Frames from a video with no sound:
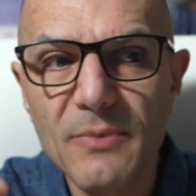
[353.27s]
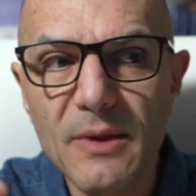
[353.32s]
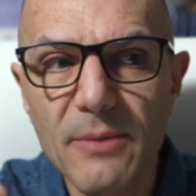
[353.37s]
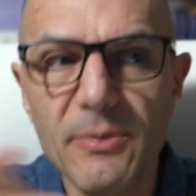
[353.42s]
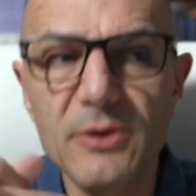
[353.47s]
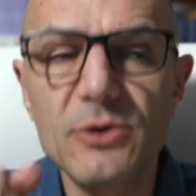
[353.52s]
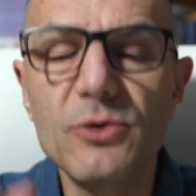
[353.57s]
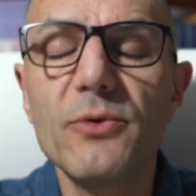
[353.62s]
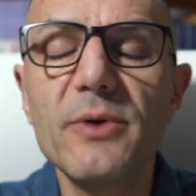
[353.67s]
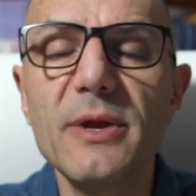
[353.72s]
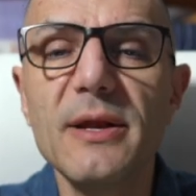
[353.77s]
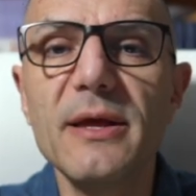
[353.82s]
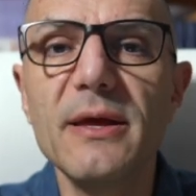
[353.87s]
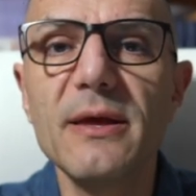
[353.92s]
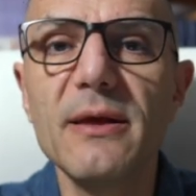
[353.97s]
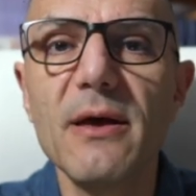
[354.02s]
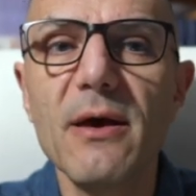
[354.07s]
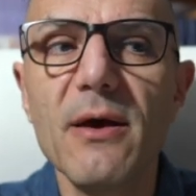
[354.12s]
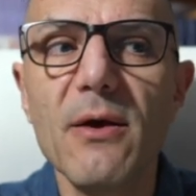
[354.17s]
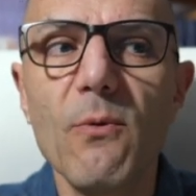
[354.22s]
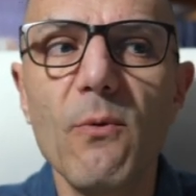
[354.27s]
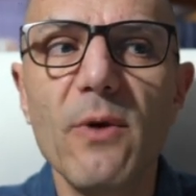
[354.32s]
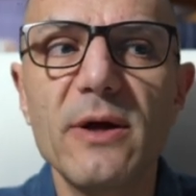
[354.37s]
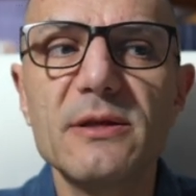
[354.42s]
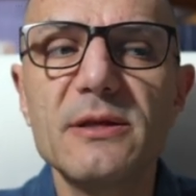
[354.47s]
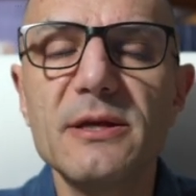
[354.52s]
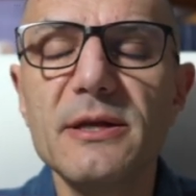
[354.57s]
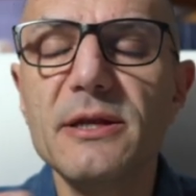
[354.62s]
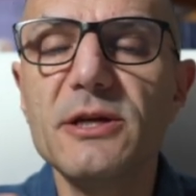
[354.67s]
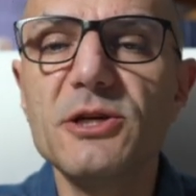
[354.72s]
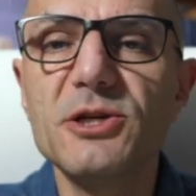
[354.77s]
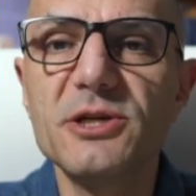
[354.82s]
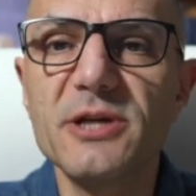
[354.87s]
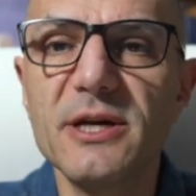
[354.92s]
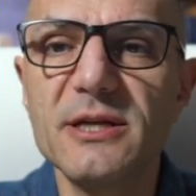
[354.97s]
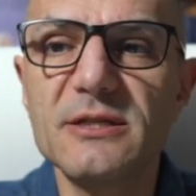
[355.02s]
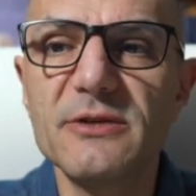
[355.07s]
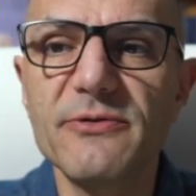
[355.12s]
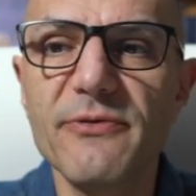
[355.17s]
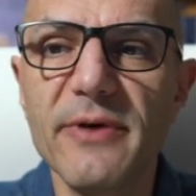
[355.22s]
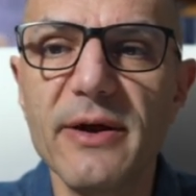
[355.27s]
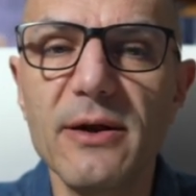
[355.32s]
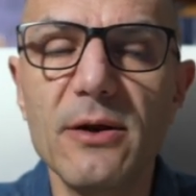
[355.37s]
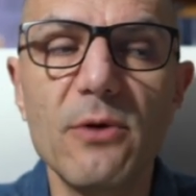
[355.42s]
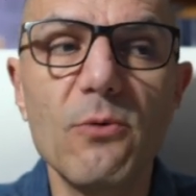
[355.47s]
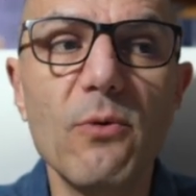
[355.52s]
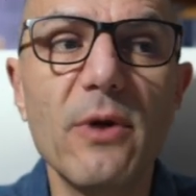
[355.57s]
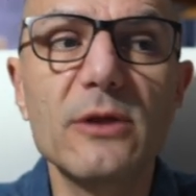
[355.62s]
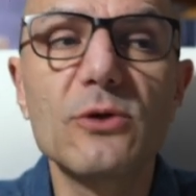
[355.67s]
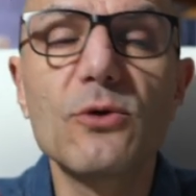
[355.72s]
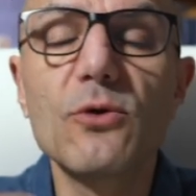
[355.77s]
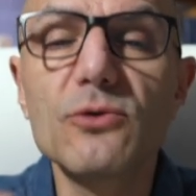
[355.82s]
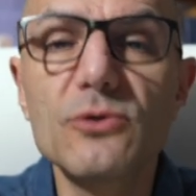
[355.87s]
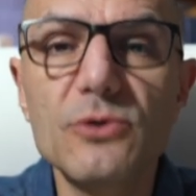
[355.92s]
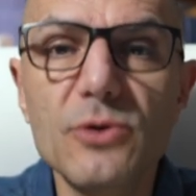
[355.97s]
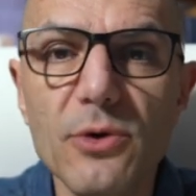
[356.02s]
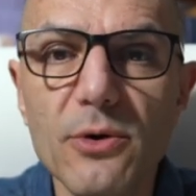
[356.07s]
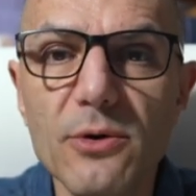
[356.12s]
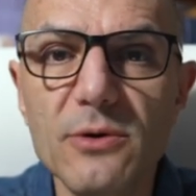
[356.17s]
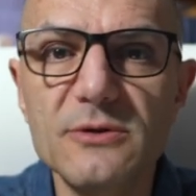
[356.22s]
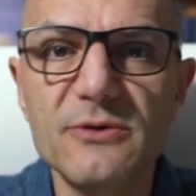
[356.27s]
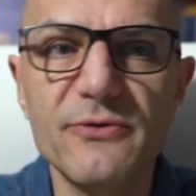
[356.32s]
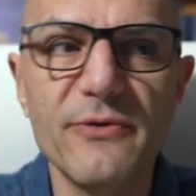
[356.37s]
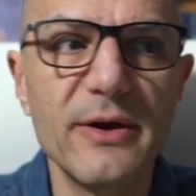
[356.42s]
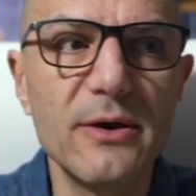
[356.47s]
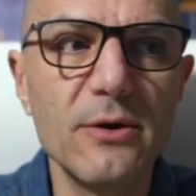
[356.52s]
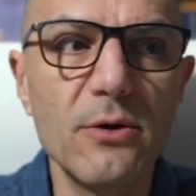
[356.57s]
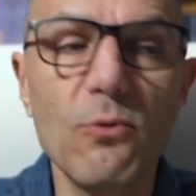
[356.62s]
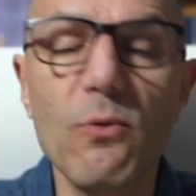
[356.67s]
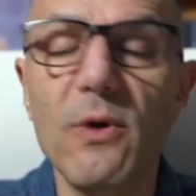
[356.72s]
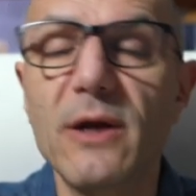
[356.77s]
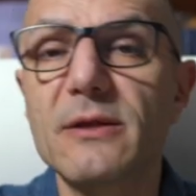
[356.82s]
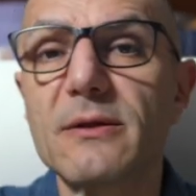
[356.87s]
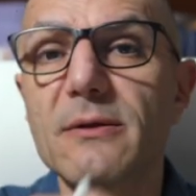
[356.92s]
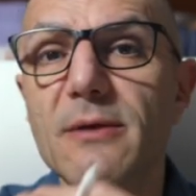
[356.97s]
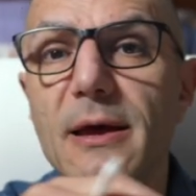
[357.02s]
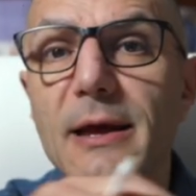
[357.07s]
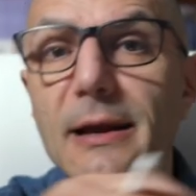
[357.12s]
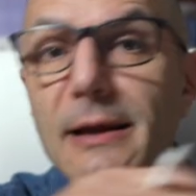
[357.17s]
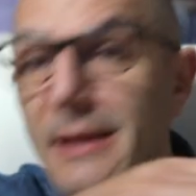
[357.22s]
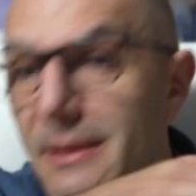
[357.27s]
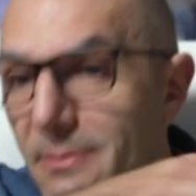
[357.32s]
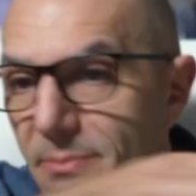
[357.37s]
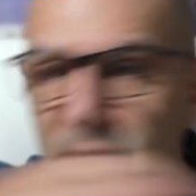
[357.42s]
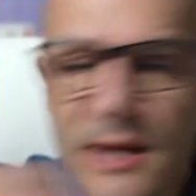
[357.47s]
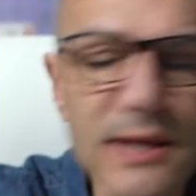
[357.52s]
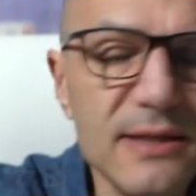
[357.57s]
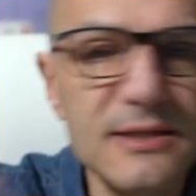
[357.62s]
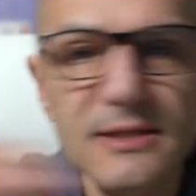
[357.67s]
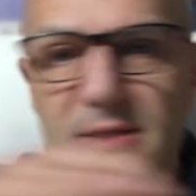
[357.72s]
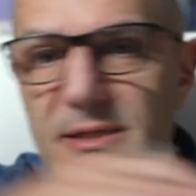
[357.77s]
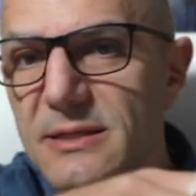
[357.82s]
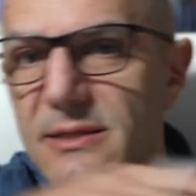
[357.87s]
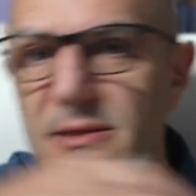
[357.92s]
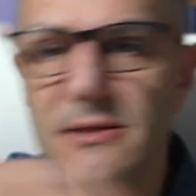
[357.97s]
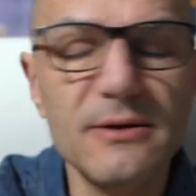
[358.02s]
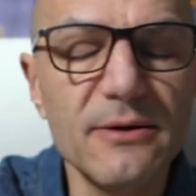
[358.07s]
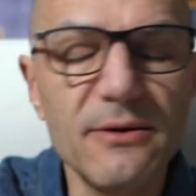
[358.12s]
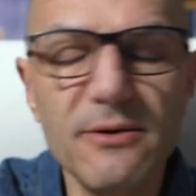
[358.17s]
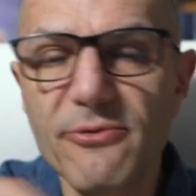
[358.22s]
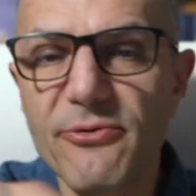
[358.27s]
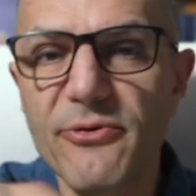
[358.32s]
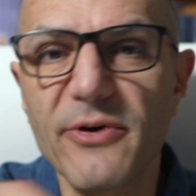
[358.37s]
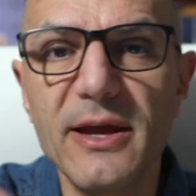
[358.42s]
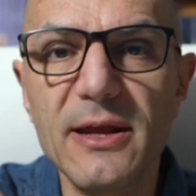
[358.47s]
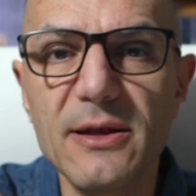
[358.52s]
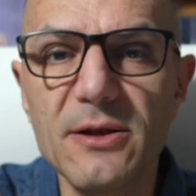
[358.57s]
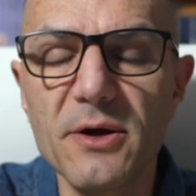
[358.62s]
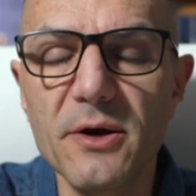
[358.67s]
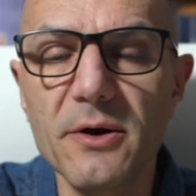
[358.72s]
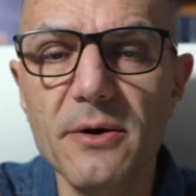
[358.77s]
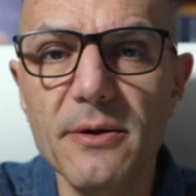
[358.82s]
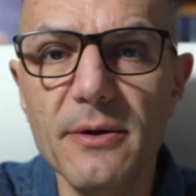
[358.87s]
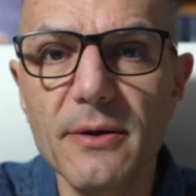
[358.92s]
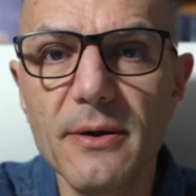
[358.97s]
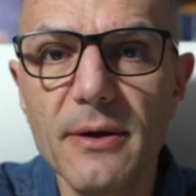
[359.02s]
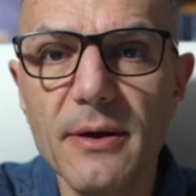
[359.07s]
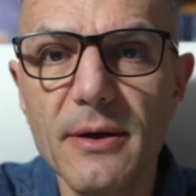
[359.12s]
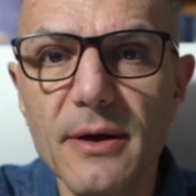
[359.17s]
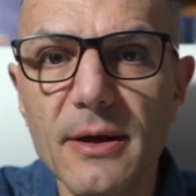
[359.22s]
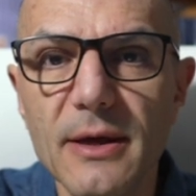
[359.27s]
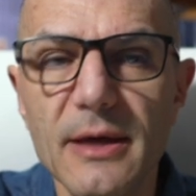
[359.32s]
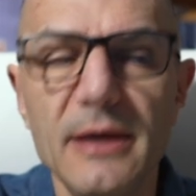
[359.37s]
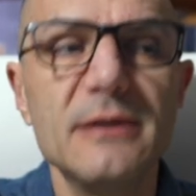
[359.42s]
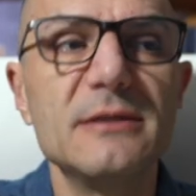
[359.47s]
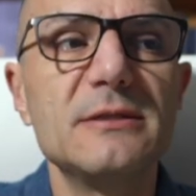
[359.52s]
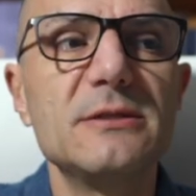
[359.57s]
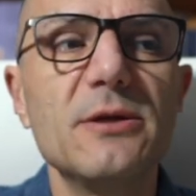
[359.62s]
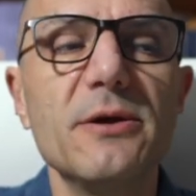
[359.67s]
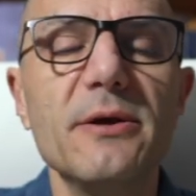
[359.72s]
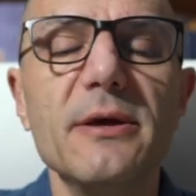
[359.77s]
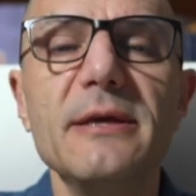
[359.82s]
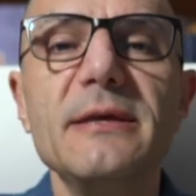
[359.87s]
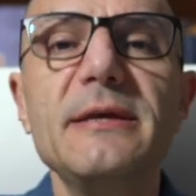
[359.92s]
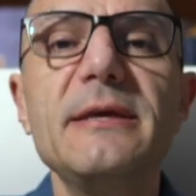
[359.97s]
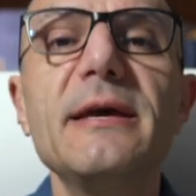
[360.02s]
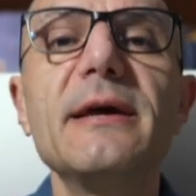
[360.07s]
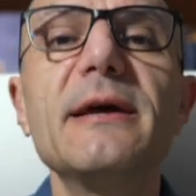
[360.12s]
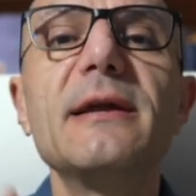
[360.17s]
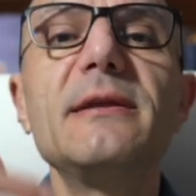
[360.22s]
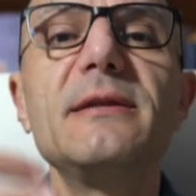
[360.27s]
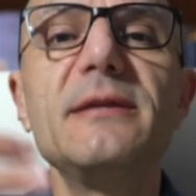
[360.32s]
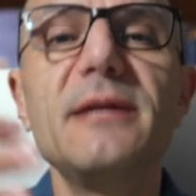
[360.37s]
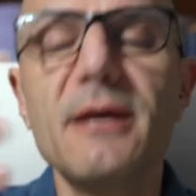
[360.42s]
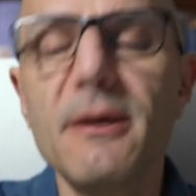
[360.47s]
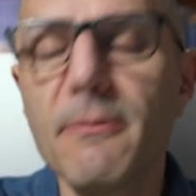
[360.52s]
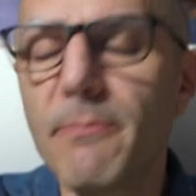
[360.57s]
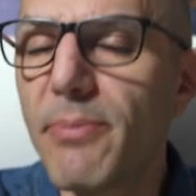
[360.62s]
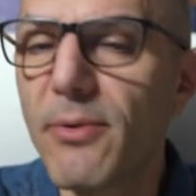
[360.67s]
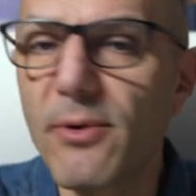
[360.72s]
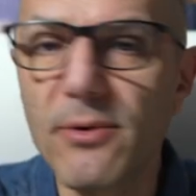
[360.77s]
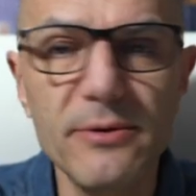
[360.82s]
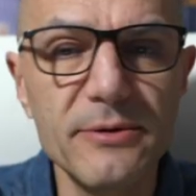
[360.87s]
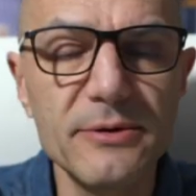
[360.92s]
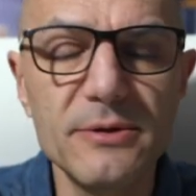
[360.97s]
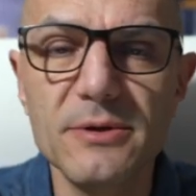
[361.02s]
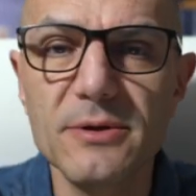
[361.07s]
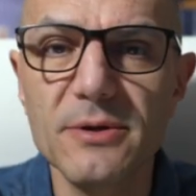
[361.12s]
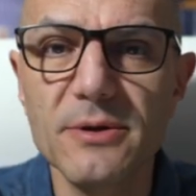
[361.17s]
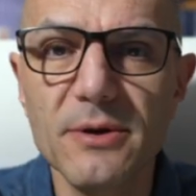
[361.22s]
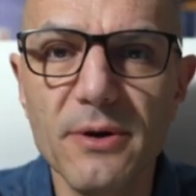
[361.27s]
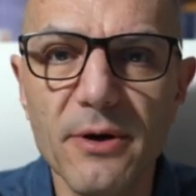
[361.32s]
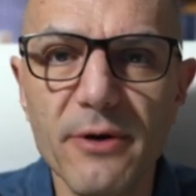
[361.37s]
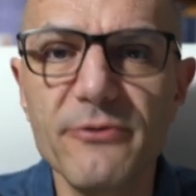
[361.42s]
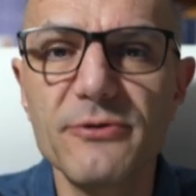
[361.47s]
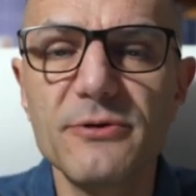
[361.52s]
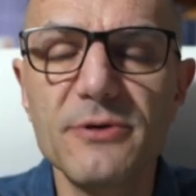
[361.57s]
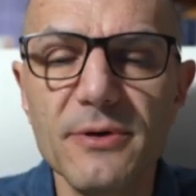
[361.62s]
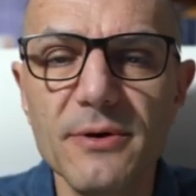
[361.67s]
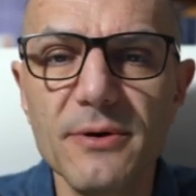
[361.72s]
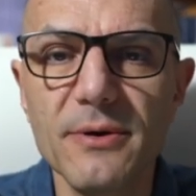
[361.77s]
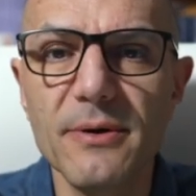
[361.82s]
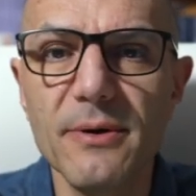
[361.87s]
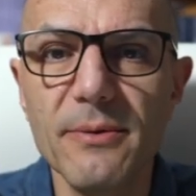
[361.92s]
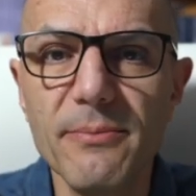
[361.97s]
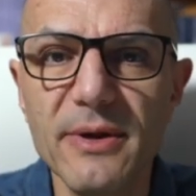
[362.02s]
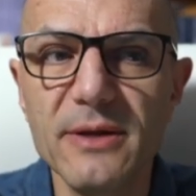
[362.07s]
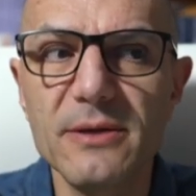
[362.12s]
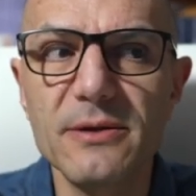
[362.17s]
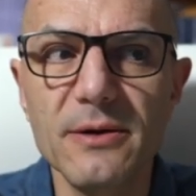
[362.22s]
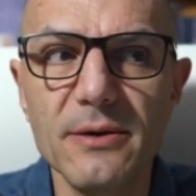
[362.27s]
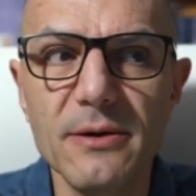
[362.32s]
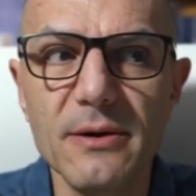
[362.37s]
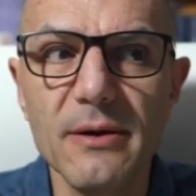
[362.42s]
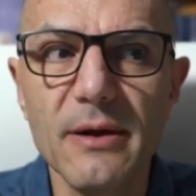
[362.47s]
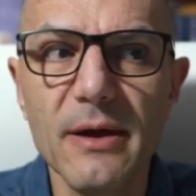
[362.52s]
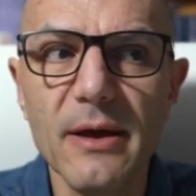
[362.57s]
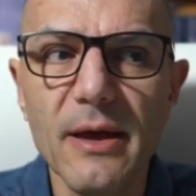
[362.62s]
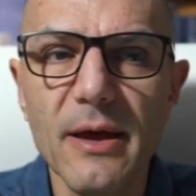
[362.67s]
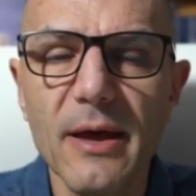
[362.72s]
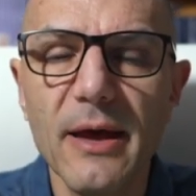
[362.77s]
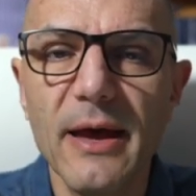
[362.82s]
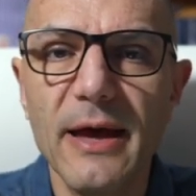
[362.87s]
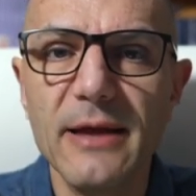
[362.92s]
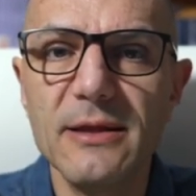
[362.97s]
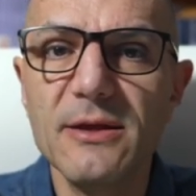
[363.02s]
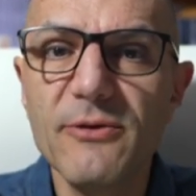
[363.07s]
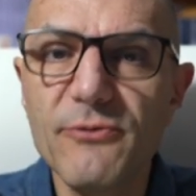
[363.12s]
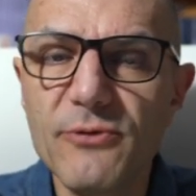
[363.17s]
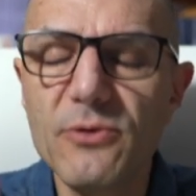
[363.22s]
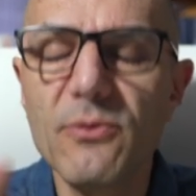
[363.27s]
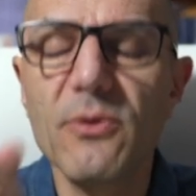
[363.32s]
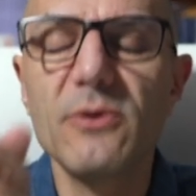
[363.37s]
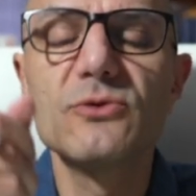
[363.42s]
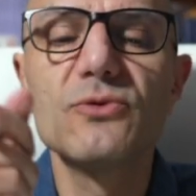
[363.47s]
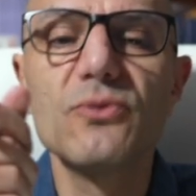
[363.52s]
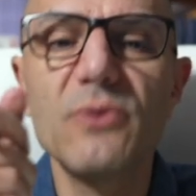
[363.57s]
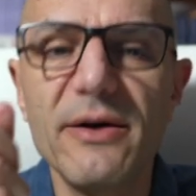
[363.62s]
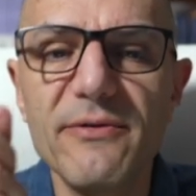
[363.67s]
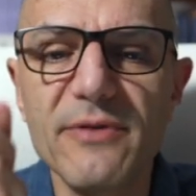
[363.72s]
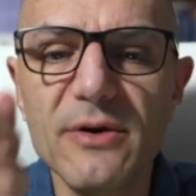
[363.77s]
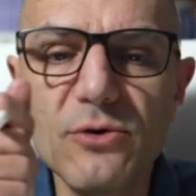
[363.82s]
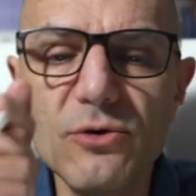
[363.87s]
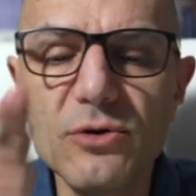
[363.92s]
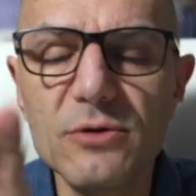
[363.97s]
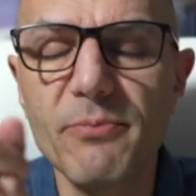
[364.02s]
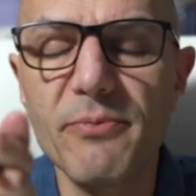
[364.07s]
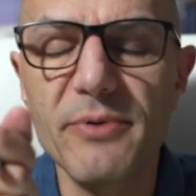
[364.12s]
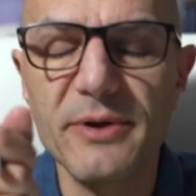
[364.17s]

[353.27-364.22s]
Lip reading: But really, what initiates failure, what controls failure, what limits failure is the yielding point of the metal. And if you want to have a good